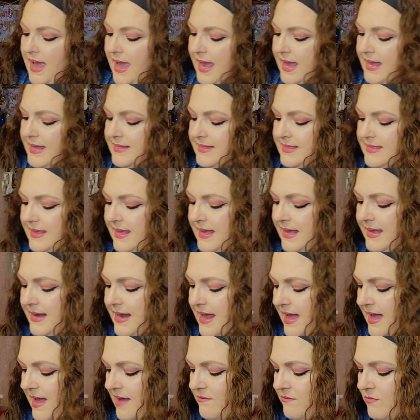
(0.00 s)
And then
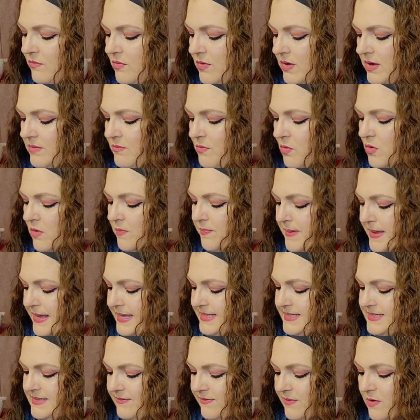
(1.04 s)
I have one more
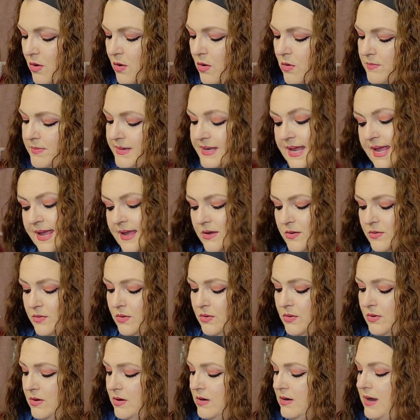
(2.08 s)
piece of home
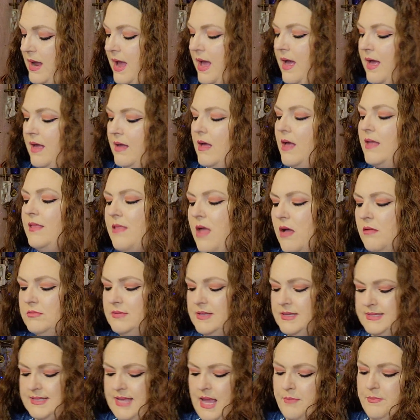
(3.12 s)
decor uh, along
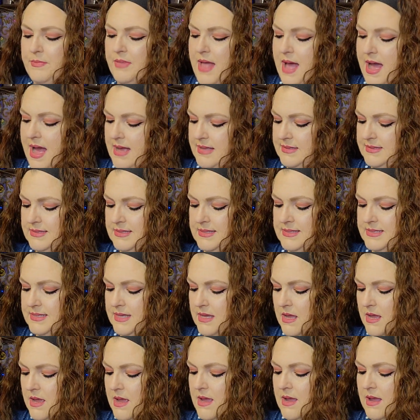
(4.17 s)
the same lines.
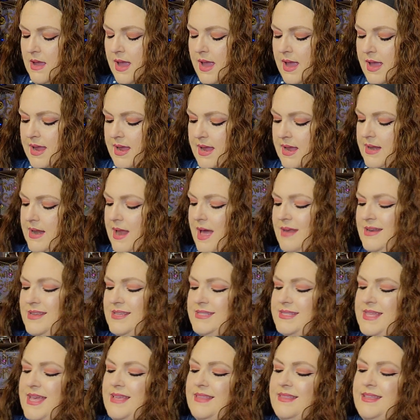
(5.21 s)
And I just
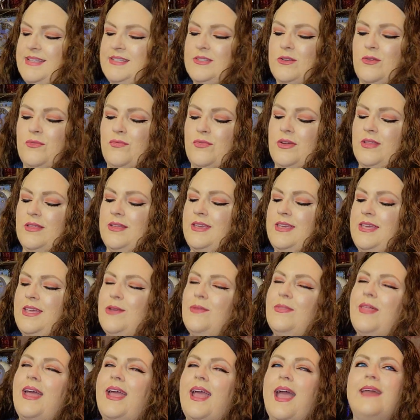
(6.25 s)
think these are really
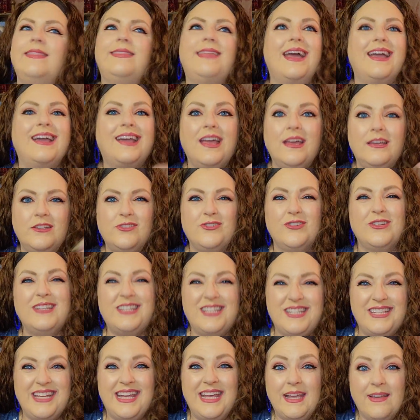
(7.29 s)
cute. They got that country
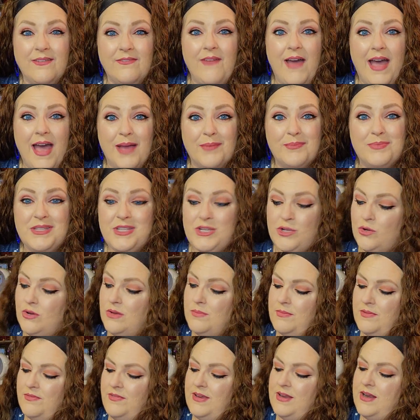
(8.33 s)
chic vibe to
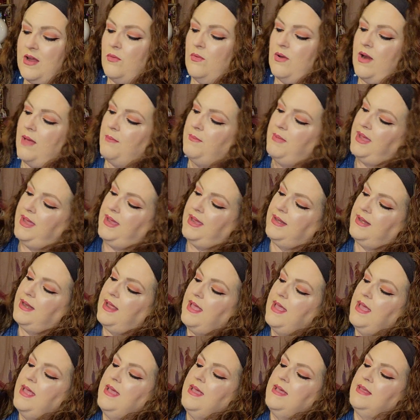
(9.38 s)
them, if you know what I mean.
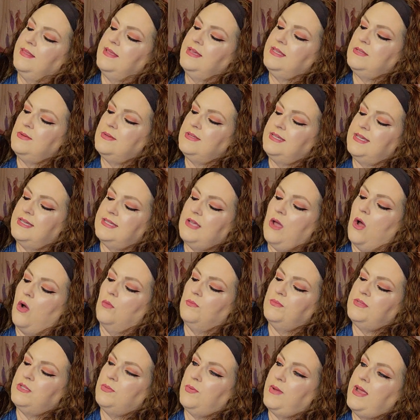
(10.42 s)
This one says
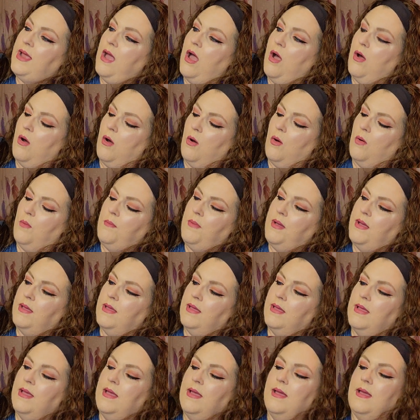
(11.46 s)
Home Sweet Home.
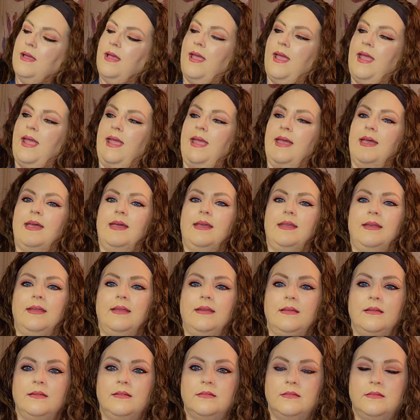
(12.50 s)

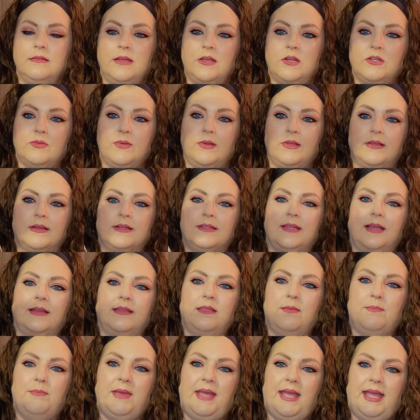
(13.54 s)
And here's what it looks like.
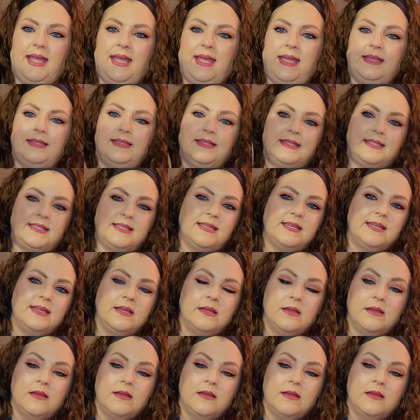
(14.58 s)
The beads.